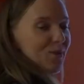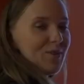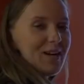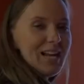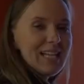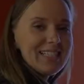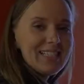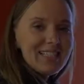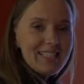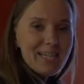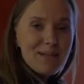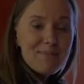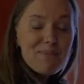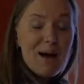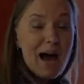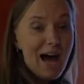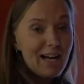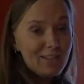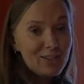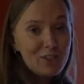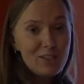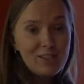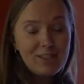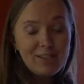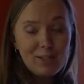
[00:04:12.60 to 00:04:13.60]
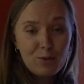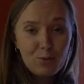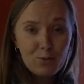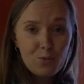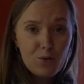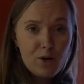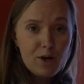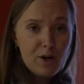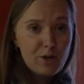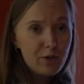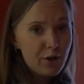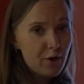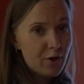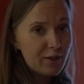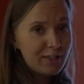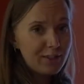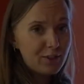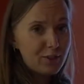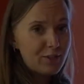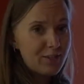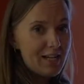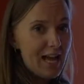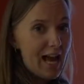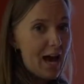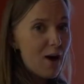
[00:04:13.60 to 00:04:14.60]
let's imagine that we're going
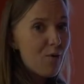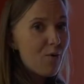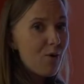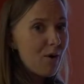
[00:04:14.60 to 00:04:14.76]
to now